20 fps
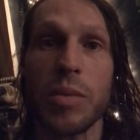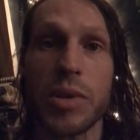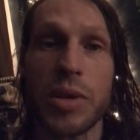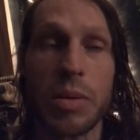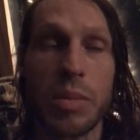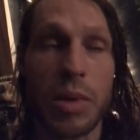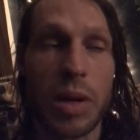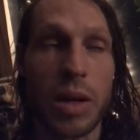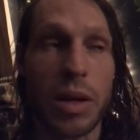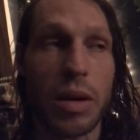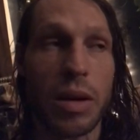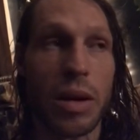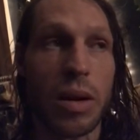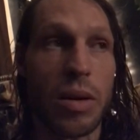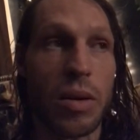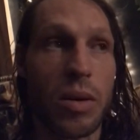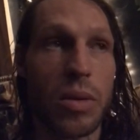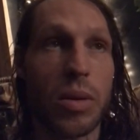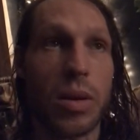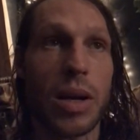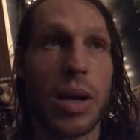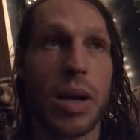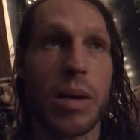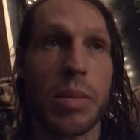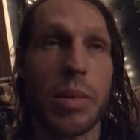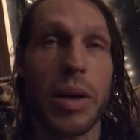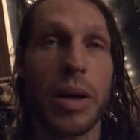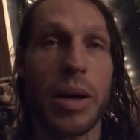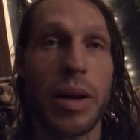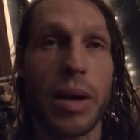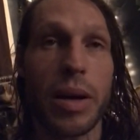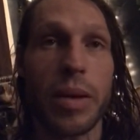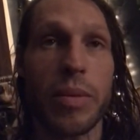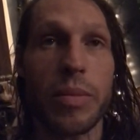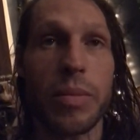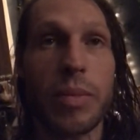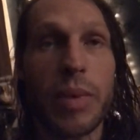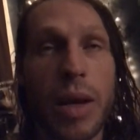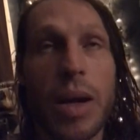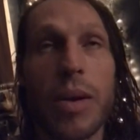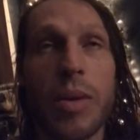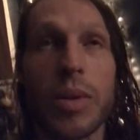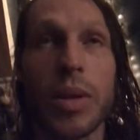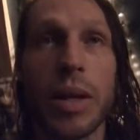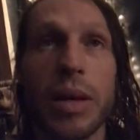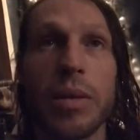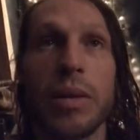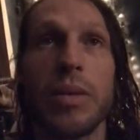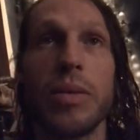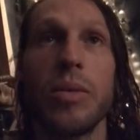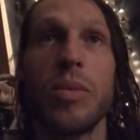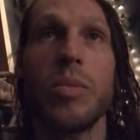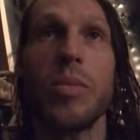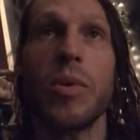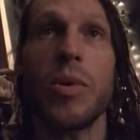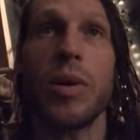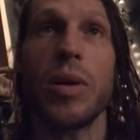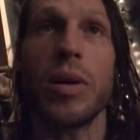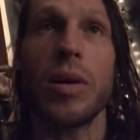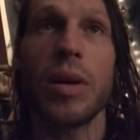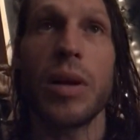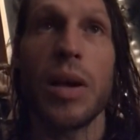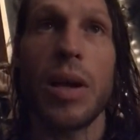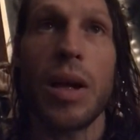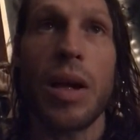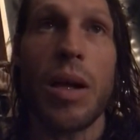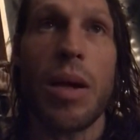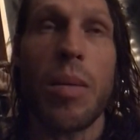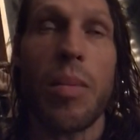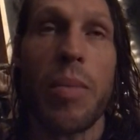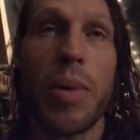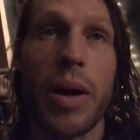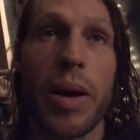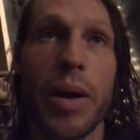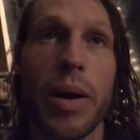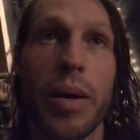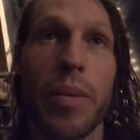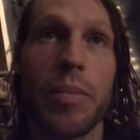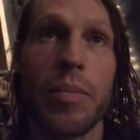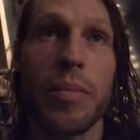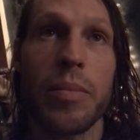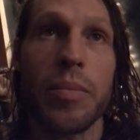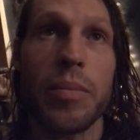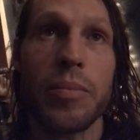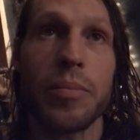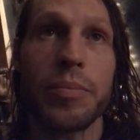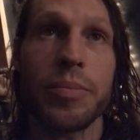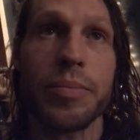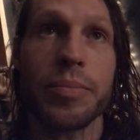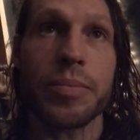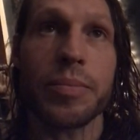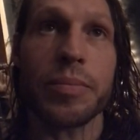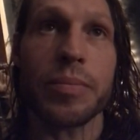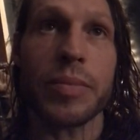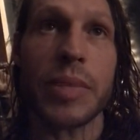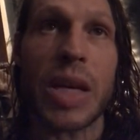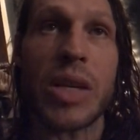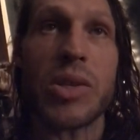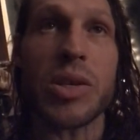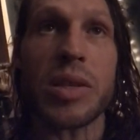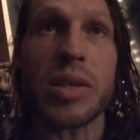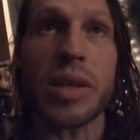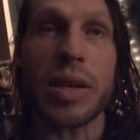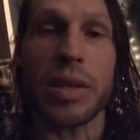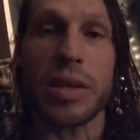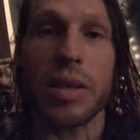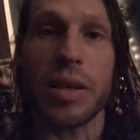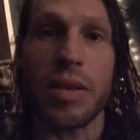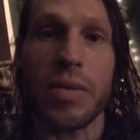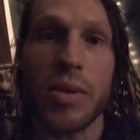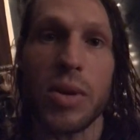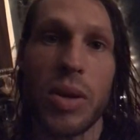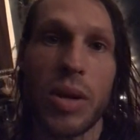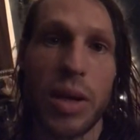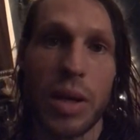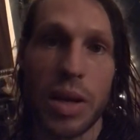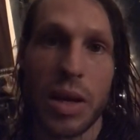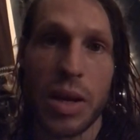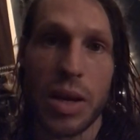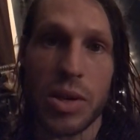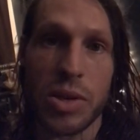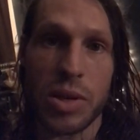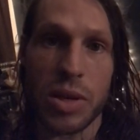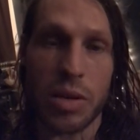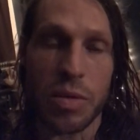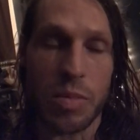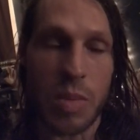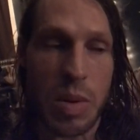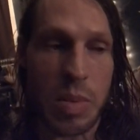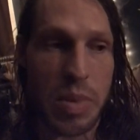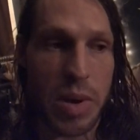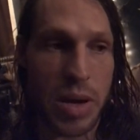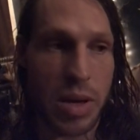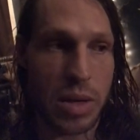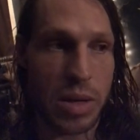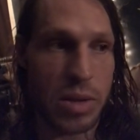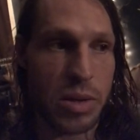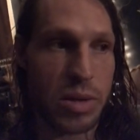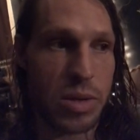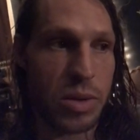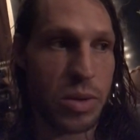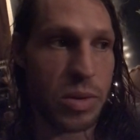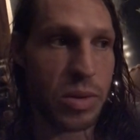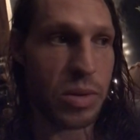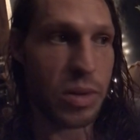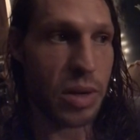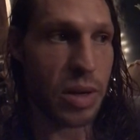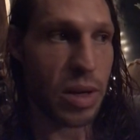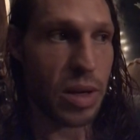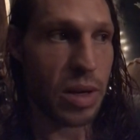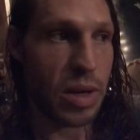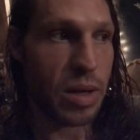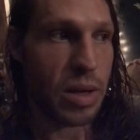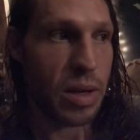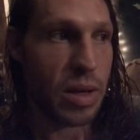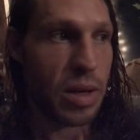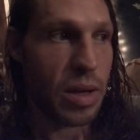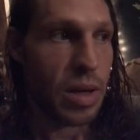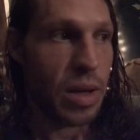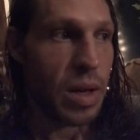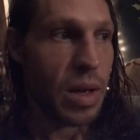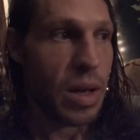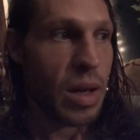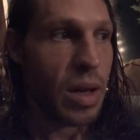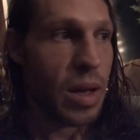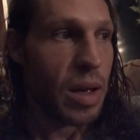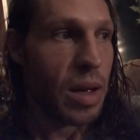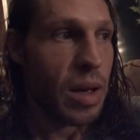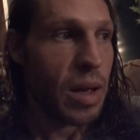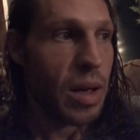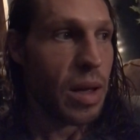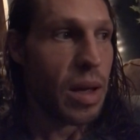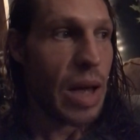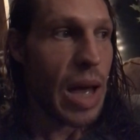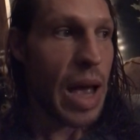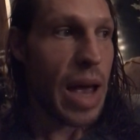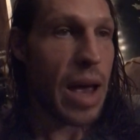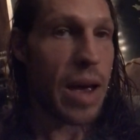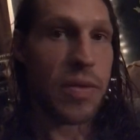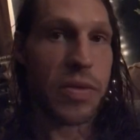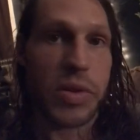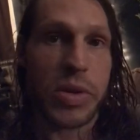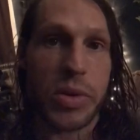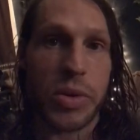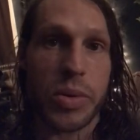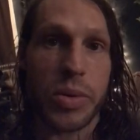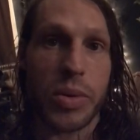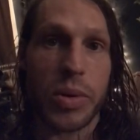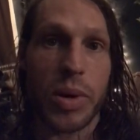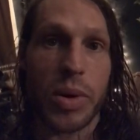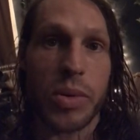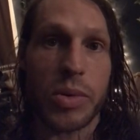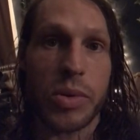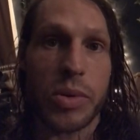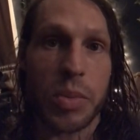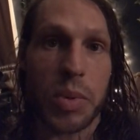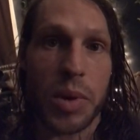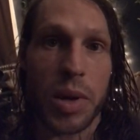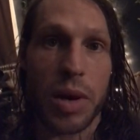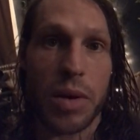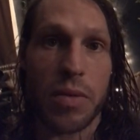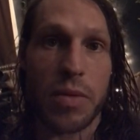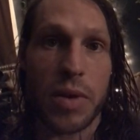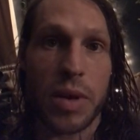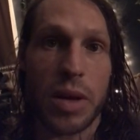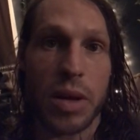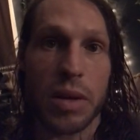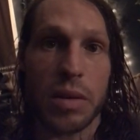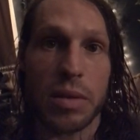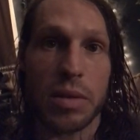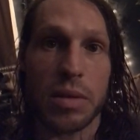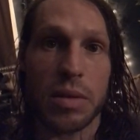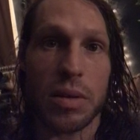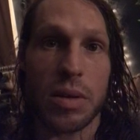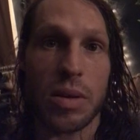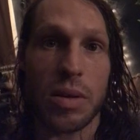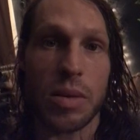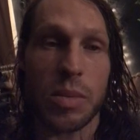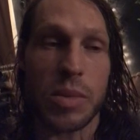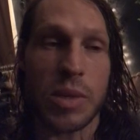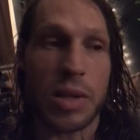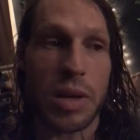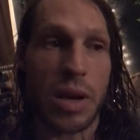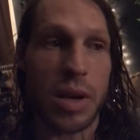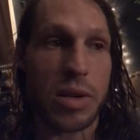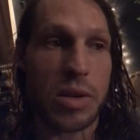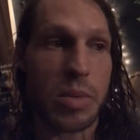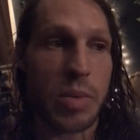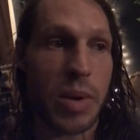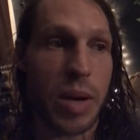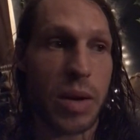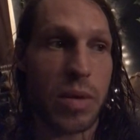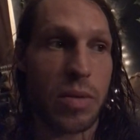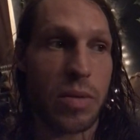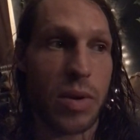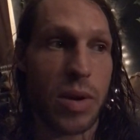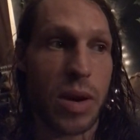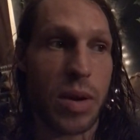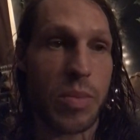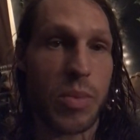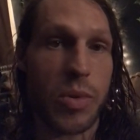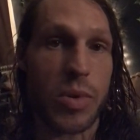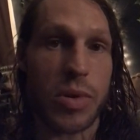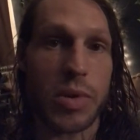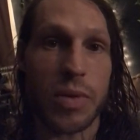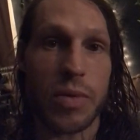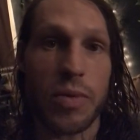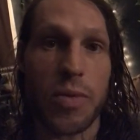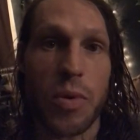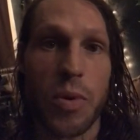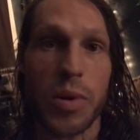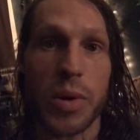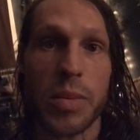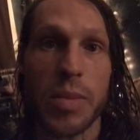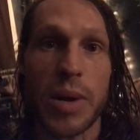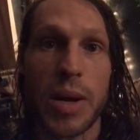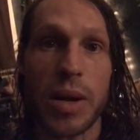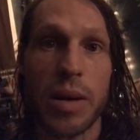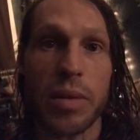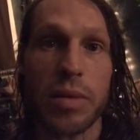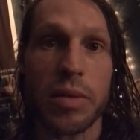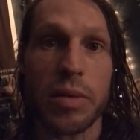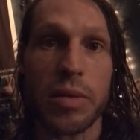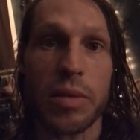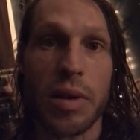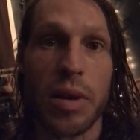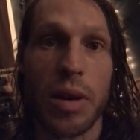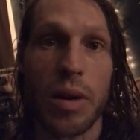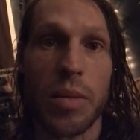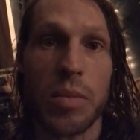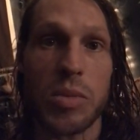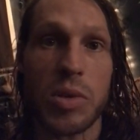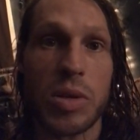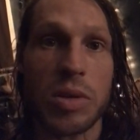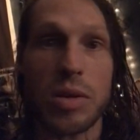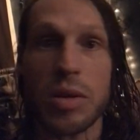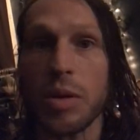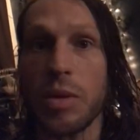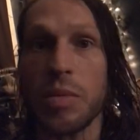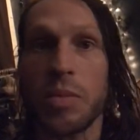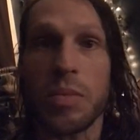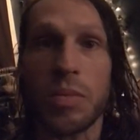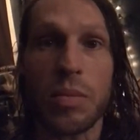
which I'm not gigging a whole lot, but I and I would like to do more. But um, and just like to give you an indication of my pain issues, uh, I have to go to Planet Fitness instead of the massage bed for upwards of 40 minutes um, just to,